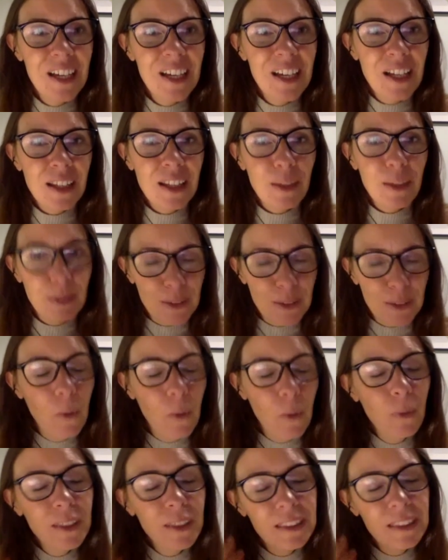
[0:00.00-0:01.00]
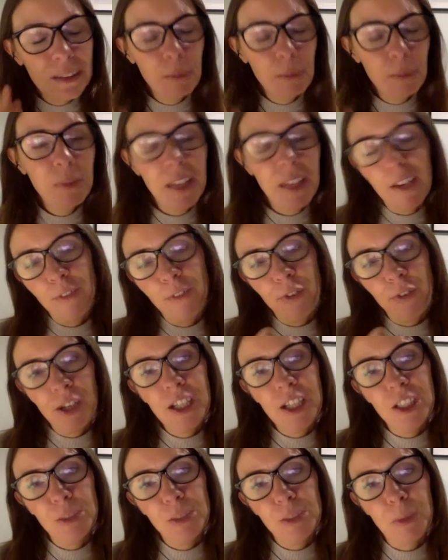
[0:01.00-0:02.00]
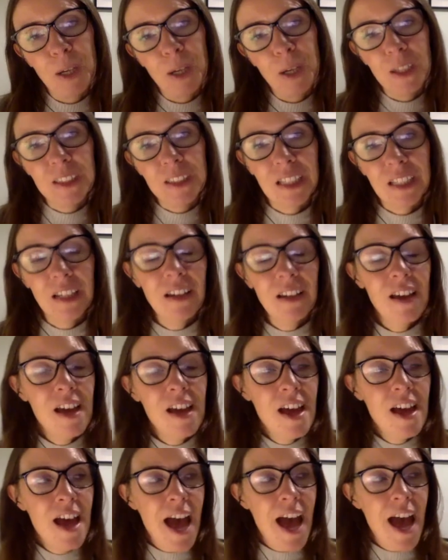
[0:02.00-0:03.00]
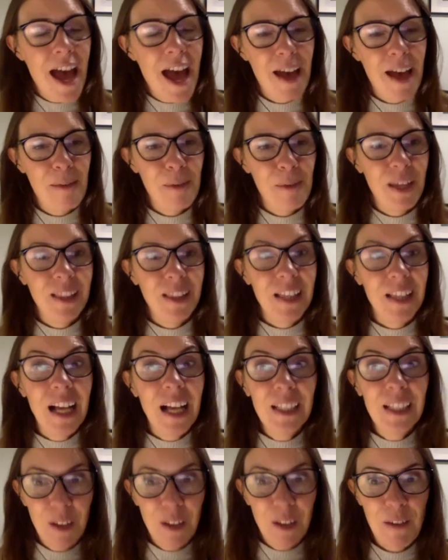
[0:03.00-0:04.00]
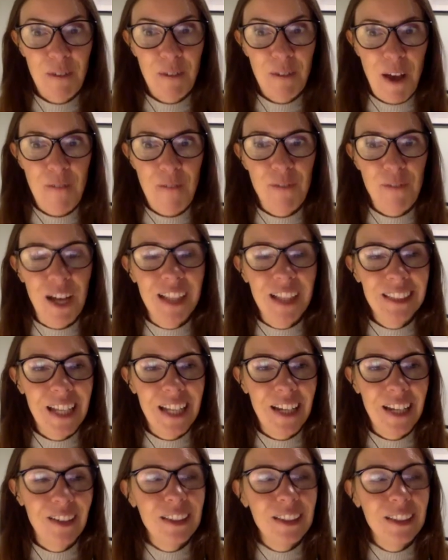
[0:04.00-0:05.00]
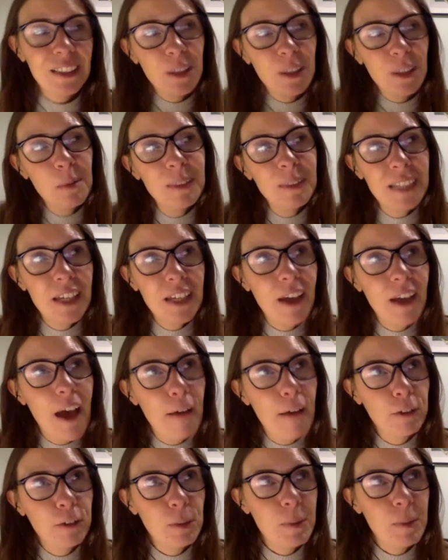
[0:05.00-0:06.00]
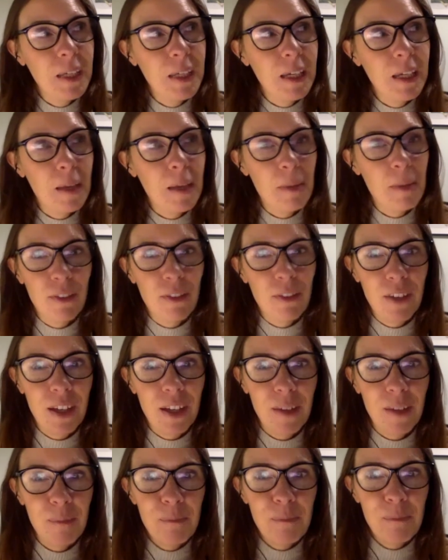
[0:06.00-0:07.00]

there was always something for each person. Um, and that's what I found fascinating because it's almost like you have to be a bit of a